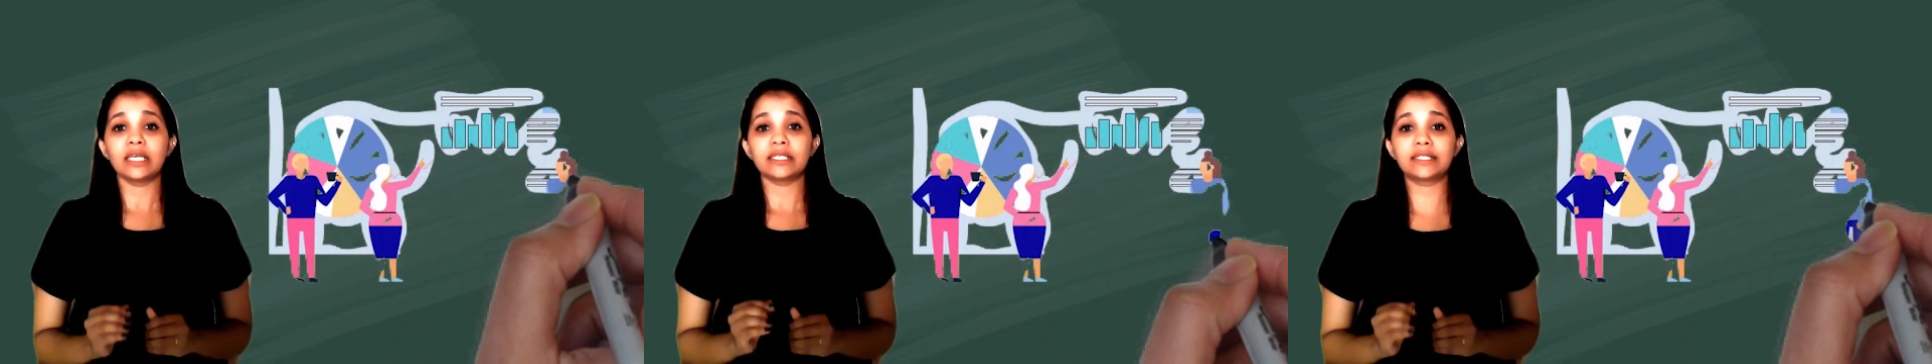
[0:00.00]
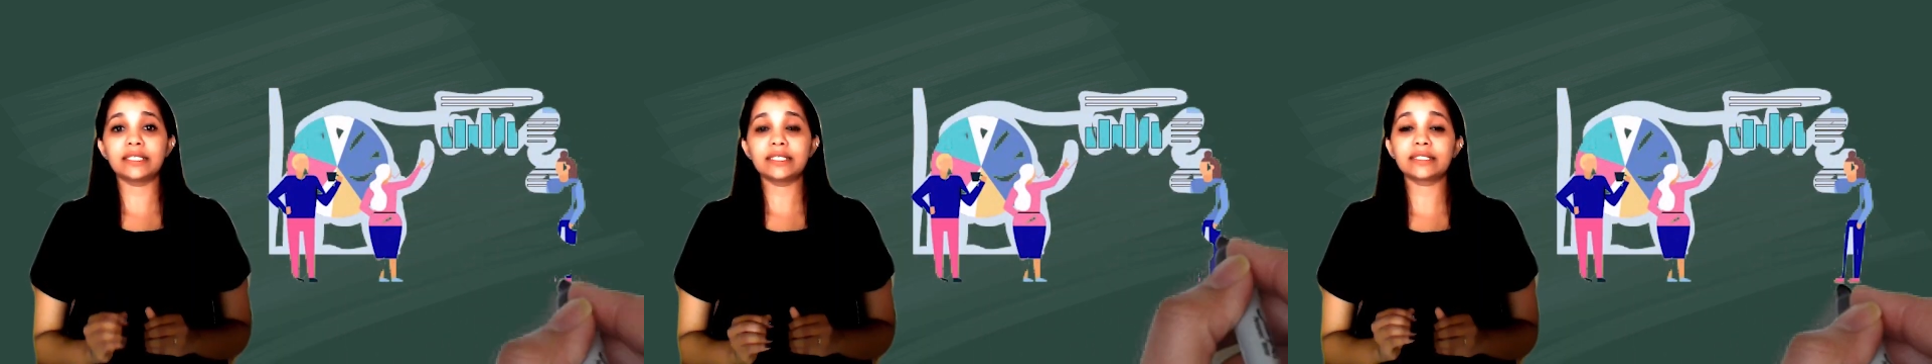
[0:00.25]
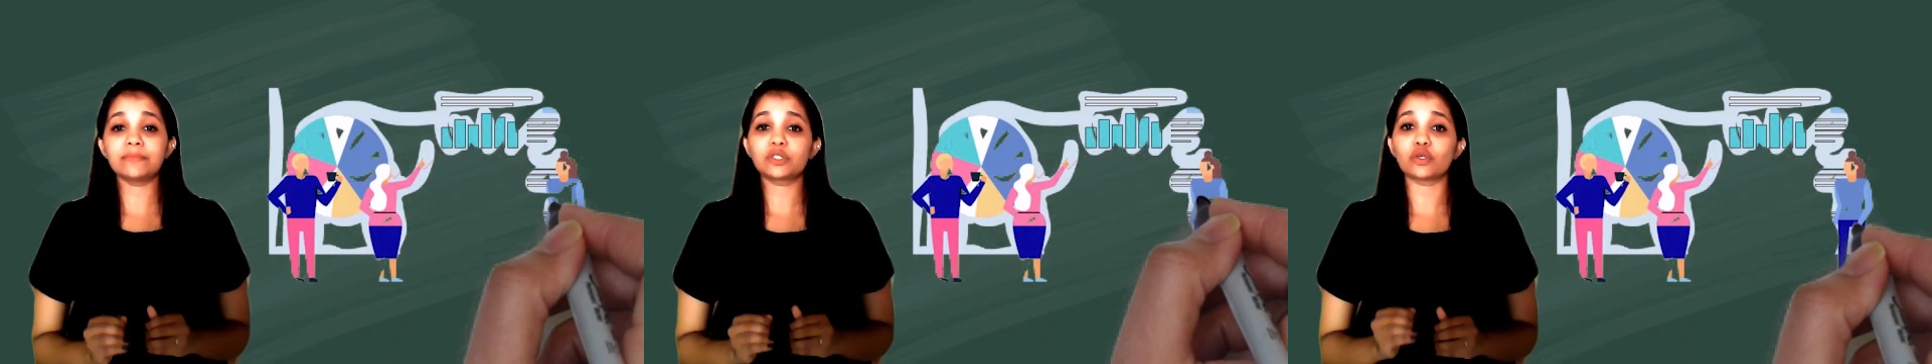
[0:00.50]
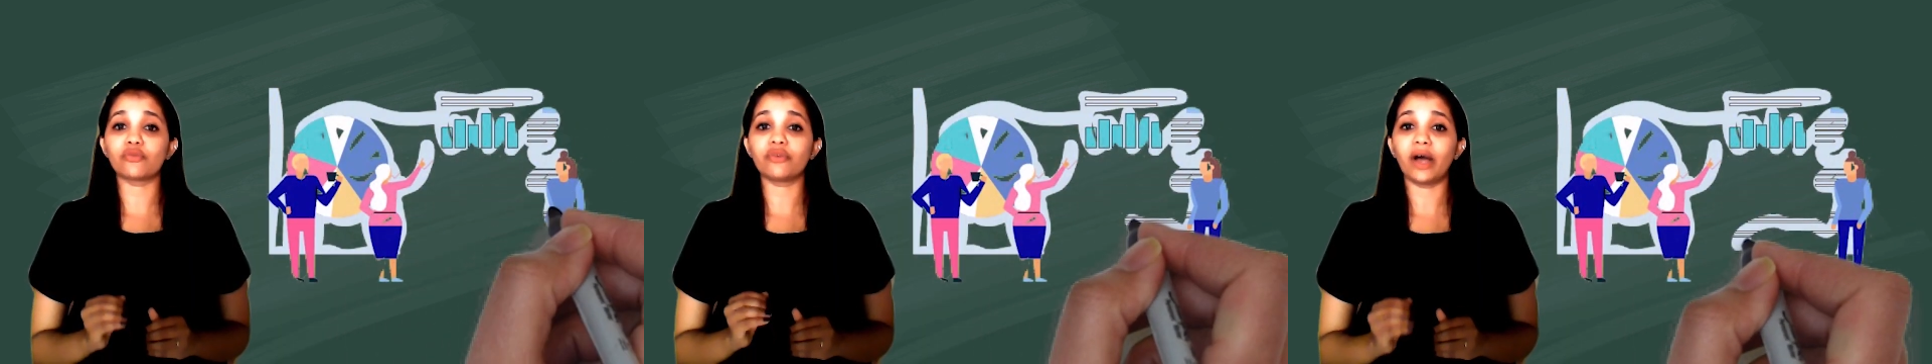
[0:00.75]

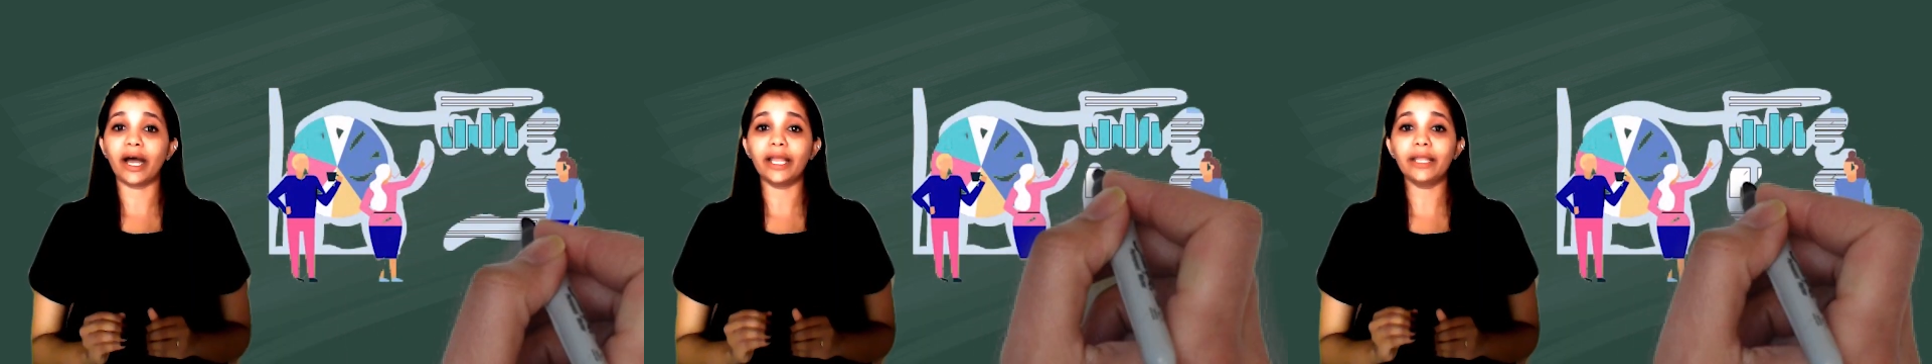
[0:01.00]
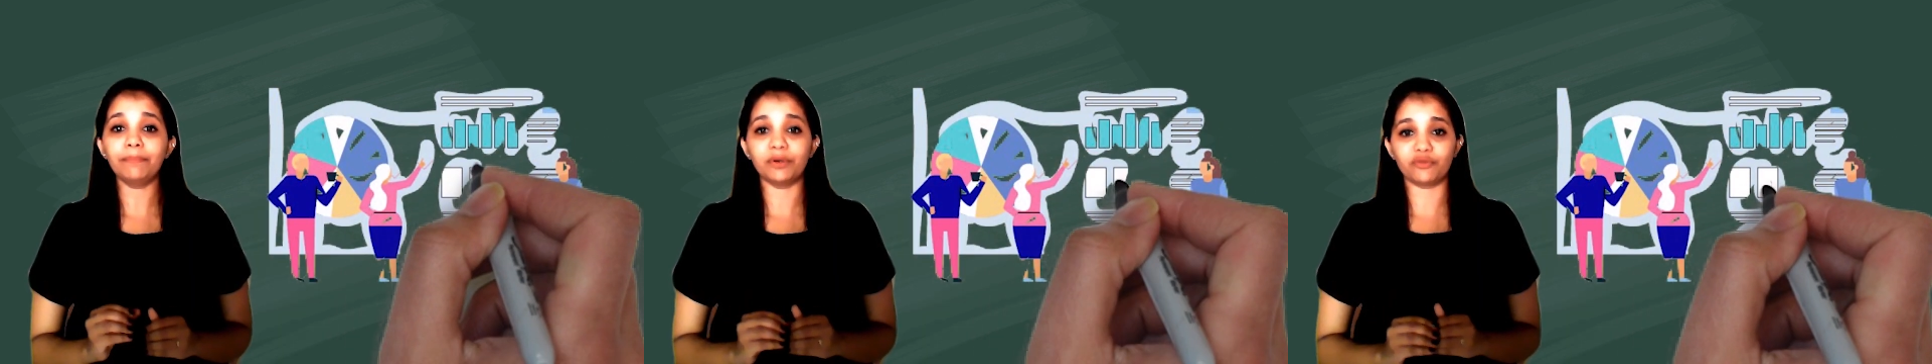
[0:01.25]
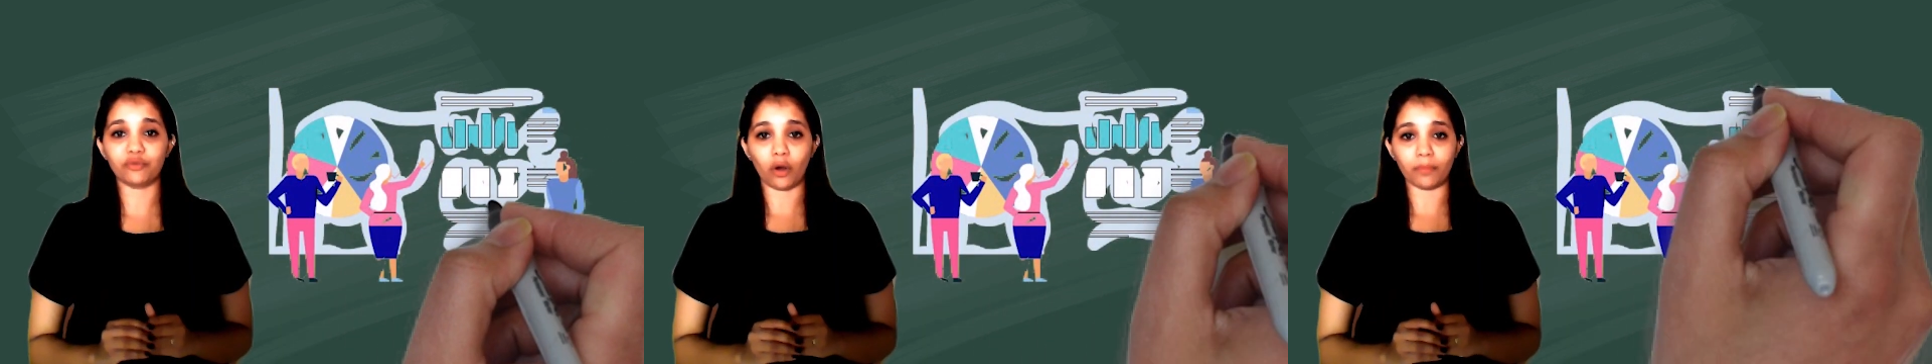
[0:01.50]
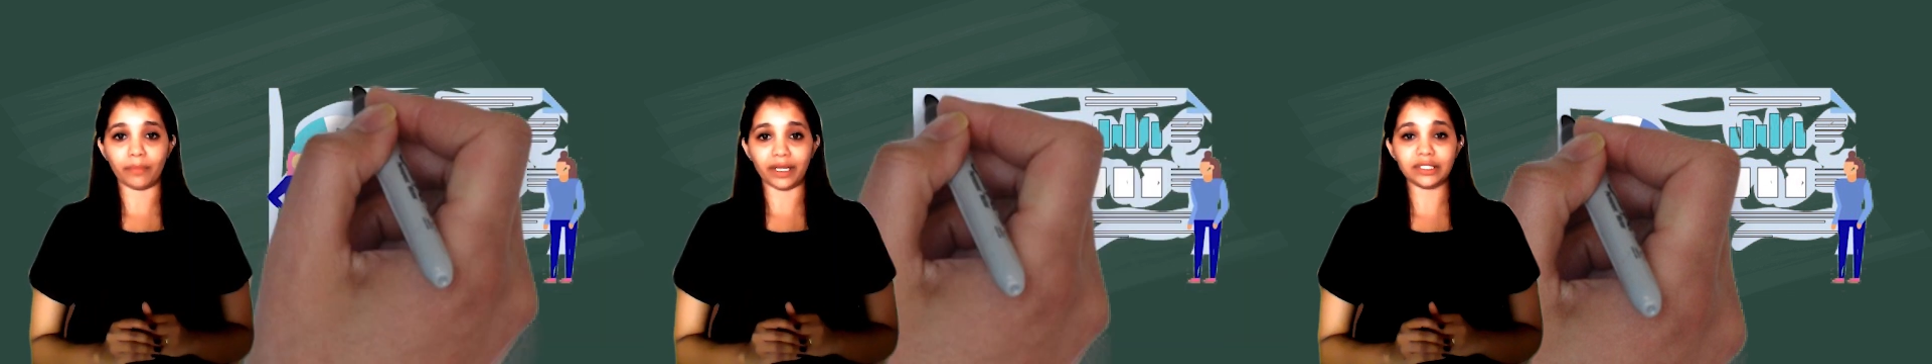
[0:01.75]
systems of high
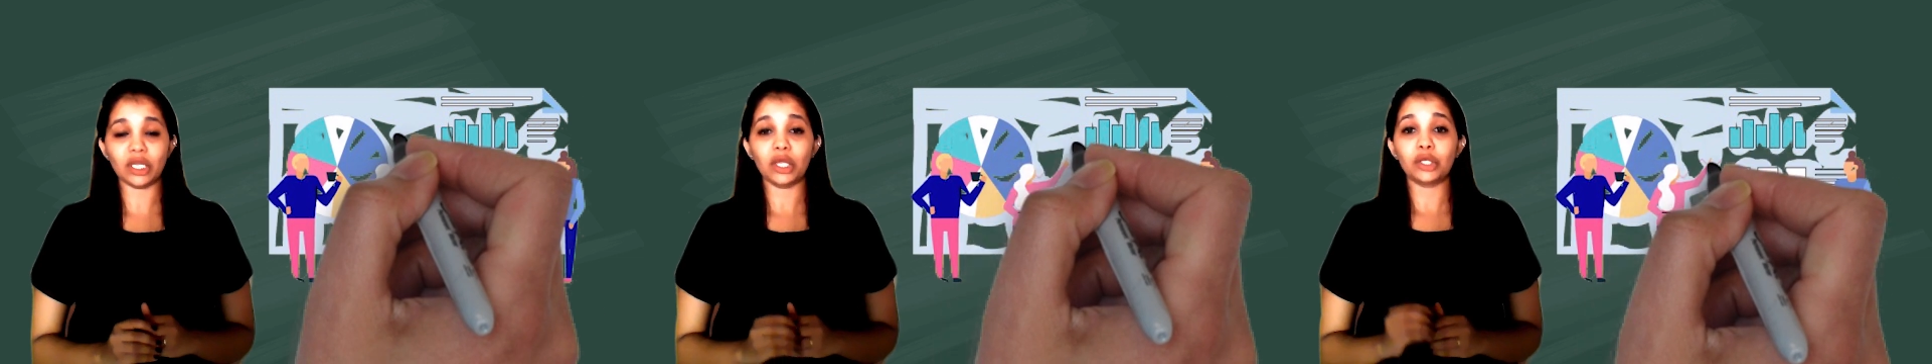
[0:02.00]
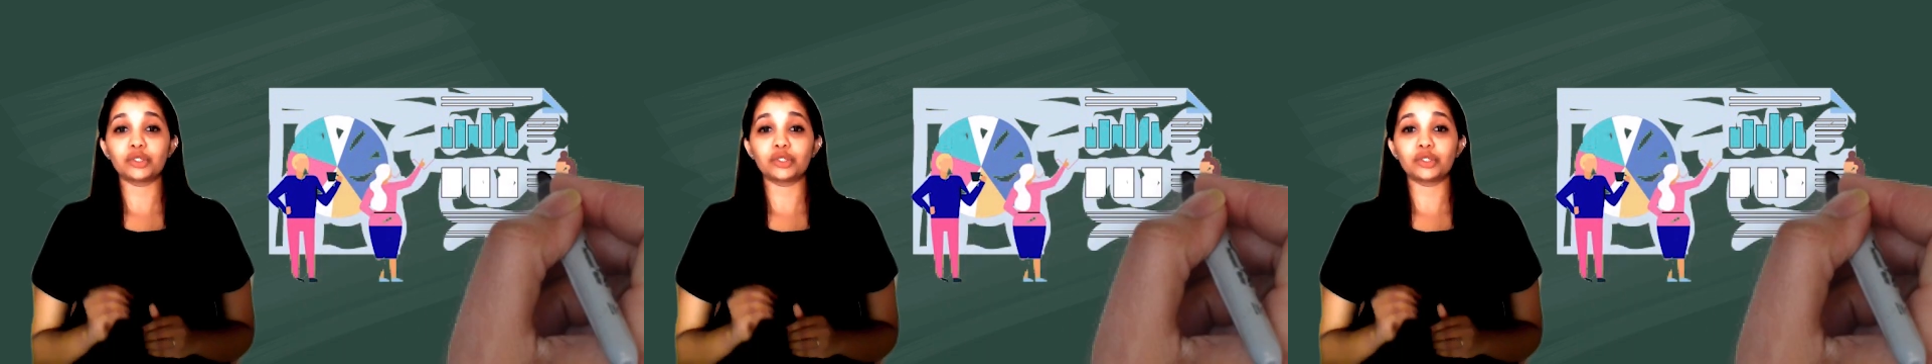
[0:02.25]
performance